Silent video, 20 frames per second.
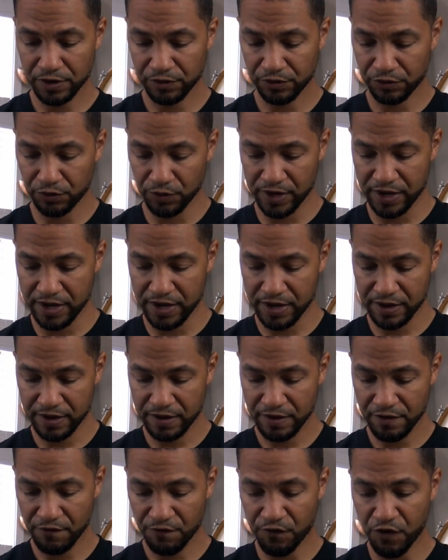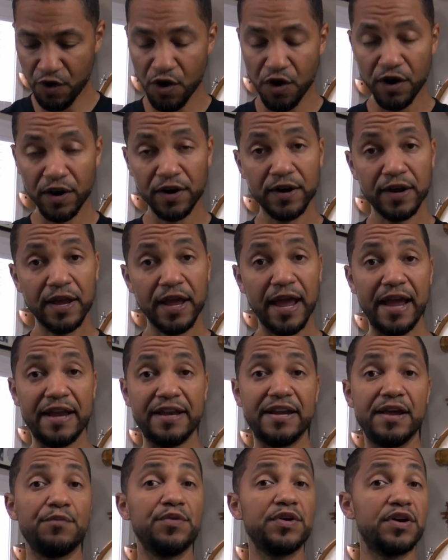3, 4, and
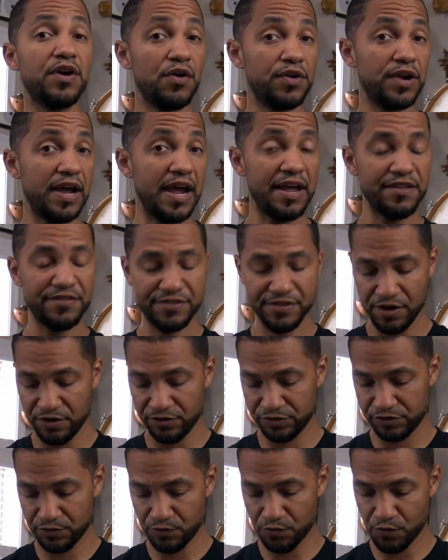then we go to eighth notes.